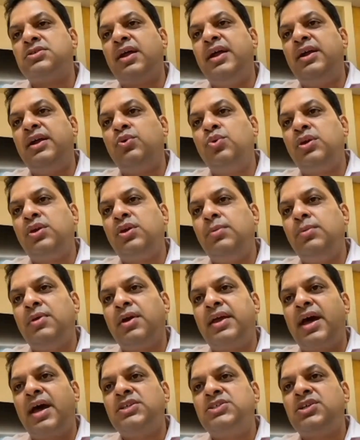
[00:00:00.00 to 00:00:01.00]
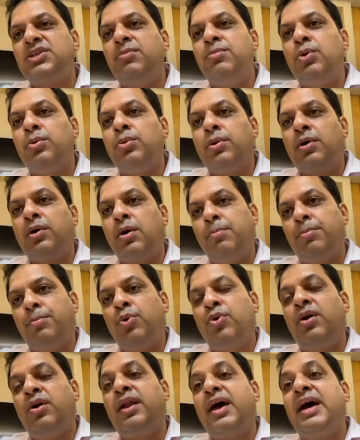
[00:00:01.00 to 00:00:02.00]
try to keep the cash
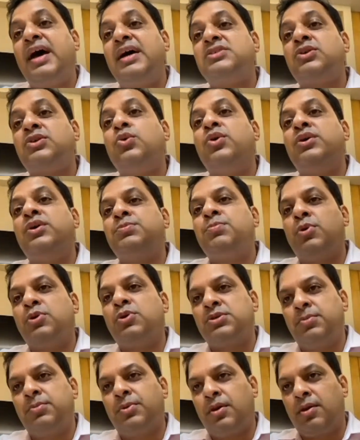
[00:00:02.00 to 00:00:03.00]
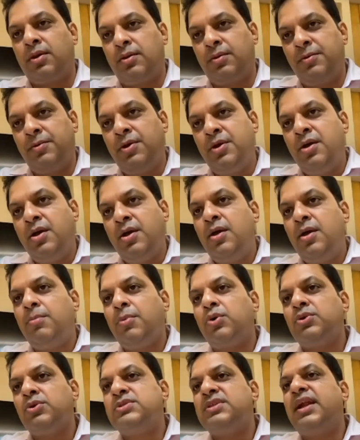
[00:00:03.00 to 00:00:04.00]
component as low as possible
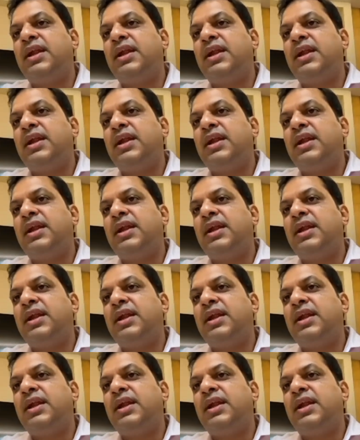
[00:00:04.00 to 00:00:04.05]
because